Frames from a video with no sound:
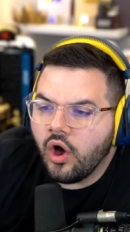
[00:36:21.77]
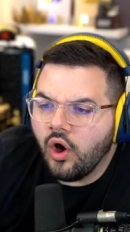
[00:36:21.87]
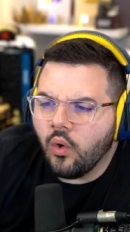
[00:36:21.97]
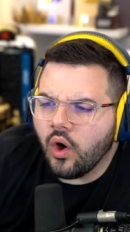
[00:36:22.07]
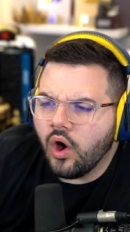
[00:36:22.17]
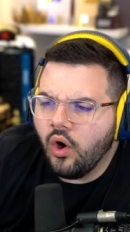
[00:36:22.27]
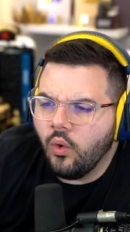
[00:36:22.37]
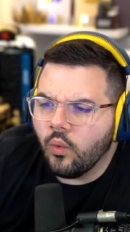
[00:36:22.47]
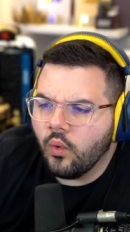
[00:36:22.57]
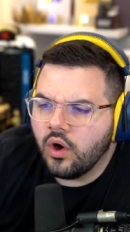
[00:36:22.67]
Oh,
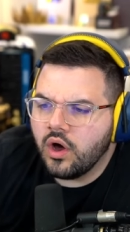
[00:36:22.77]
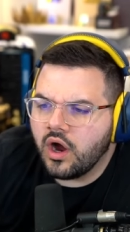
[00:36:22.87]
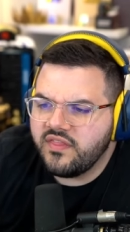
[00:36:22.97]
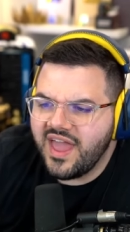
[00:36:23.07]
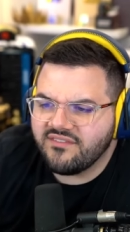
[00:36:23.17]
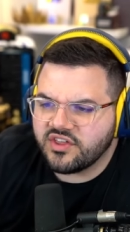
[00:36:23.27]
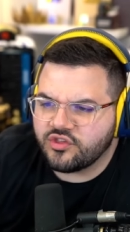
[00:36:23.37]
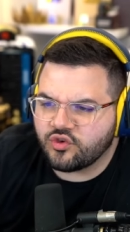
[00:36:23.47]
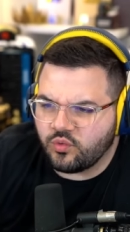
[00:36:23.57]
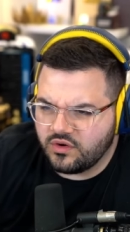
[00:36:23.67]
oh, are they having
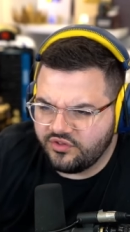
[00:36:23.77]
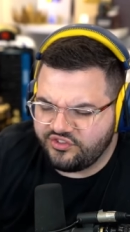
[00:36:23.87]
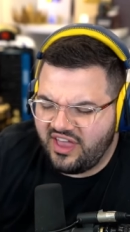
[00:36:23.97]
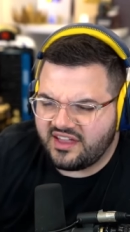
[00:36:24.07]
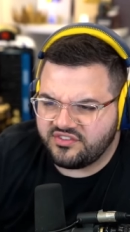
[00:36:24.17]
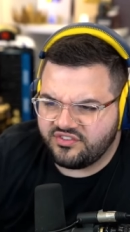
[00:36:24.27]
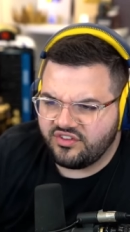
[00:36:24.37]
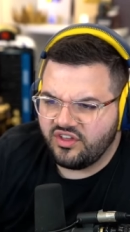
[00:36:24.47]
squirrel sex?